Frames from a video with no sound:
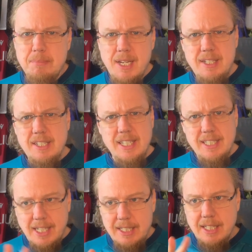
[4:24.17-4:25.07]
made it
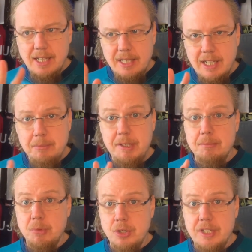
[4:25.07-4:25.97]
again a little bit
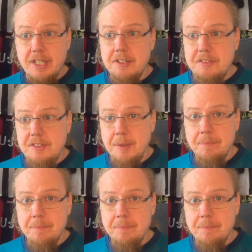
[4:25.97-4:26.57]
more dicey.